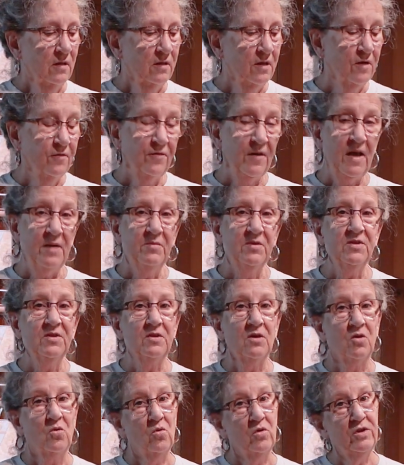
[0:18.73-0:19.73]
They're
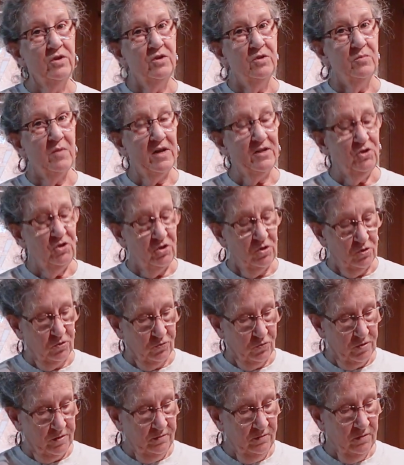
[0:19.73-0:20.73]
famous according to my
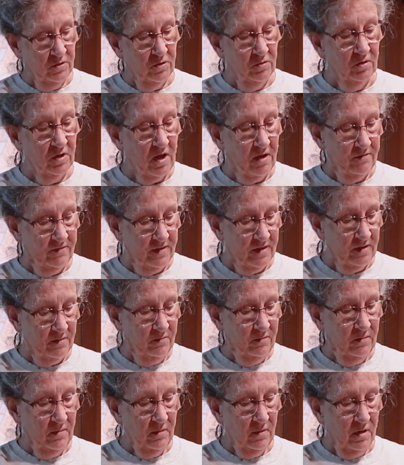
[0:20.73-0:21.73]
children who love
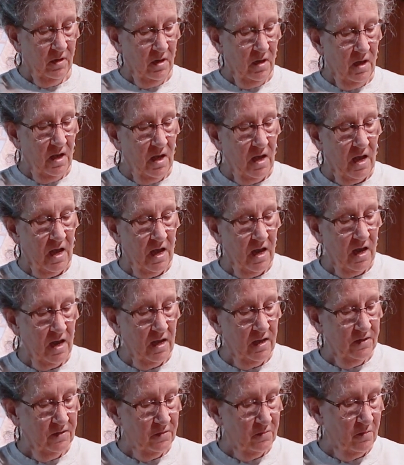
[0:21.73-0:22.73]
them
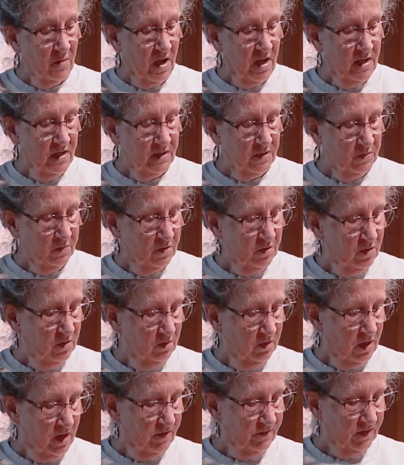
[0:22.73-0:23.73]
and my husband
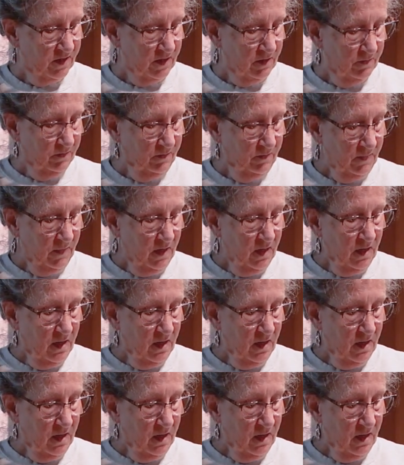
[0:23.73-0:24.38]
who loves them.